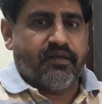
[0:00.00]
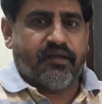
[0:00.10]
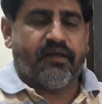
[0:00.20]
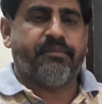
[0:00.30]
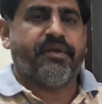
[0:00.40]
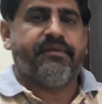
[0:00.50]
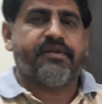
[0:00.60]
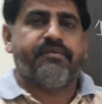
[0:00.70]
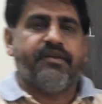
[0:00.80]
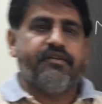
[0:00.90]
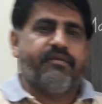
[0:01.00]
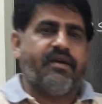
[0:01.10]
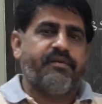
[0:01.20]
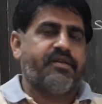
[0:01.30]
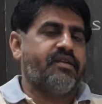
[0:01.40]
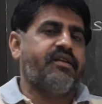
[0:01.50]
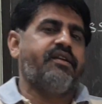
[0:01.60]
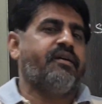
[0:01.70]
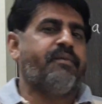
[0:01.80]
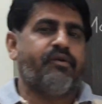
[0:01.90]
In previous video we have
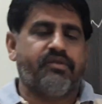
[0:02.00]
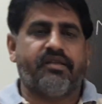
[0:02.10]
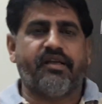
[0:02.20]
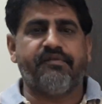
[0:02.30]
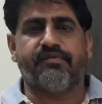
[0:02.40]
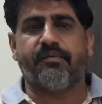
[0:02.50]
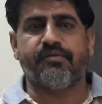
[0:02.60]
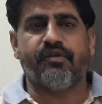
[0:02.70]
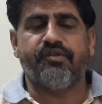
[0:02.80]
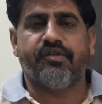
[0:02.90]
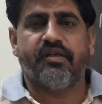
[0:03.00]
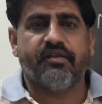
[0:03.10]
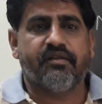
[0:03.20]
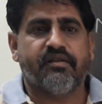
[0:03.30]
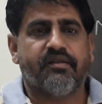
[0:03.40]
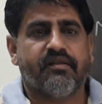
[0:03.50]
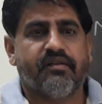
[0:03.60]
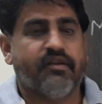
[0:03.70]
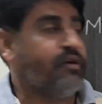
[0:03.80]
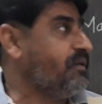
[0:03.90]
studied about the types of solution.
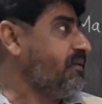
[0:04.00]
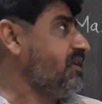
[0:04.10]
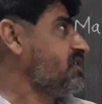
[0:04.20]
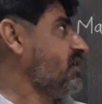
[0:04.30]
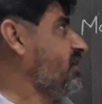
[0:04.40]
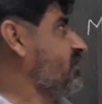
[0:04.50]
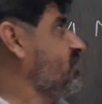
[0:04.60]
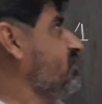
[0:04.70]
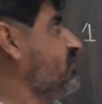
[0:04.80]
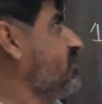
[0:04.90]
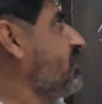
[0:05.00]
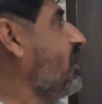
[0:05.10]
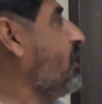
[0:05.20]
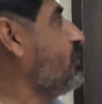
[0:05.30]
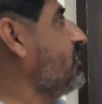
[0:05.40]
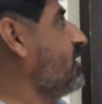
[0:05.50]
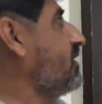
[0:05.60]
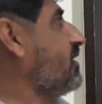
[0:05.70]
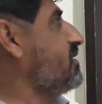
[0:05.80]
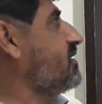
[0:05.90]
Now we will start how
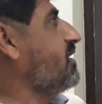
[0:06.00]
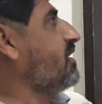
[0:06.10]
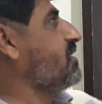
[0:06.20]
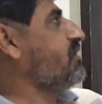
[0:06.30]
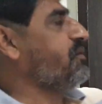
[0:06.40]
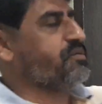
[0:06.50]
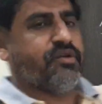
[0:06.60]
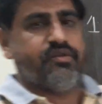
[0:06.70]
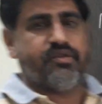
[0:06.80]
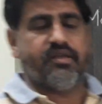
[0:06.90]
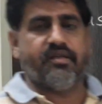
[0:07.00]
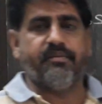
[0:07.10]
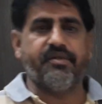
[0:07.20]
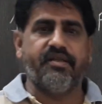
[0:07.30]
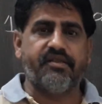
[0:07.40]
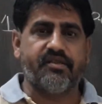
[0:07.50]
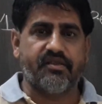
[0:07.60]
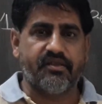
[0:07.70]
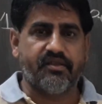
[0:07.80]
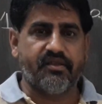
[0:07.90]
the concentration of solution
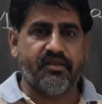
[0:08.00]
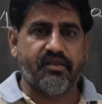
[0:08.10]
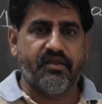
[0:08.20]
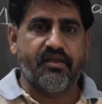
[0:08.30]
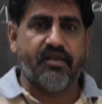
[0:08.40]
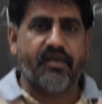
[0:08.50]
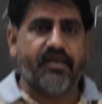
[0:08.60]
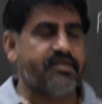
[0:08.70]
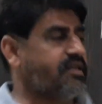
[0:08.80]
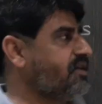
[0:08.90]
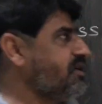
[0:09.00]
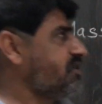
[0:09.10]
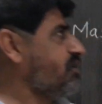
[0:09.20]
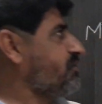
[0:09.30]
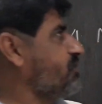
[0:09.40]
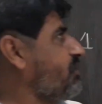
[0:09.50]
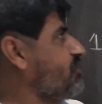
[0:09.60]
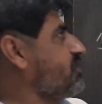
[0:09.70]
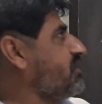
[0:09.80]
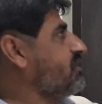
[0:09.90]
represents. Concentration of
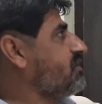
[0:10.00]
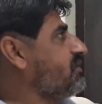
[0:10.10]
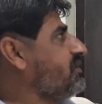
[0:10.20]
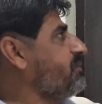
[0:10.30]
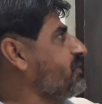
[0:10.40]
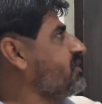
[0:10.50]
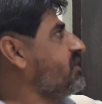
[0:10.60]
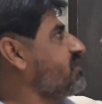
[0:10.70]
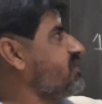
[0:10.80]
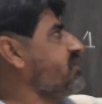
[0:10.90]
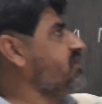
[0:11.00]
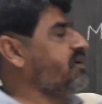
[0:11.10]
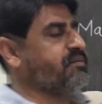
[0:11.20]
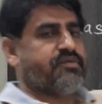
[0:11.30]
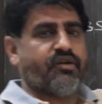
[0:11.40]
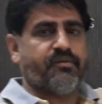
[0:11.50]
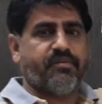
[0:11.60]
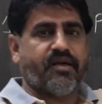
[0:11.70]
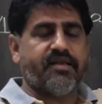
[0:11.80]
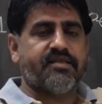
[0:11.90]
solution represents in terms
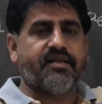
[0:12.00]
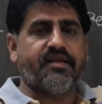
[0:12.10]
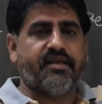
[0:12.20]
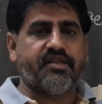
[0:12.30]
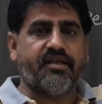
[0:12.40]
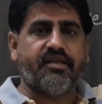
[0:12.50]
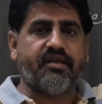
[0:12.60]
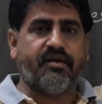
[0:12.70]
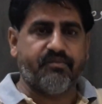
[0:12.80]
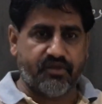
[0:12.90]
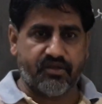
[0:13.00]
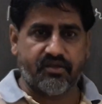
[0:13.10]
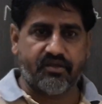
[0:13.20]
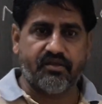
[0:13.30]
of concentration terms.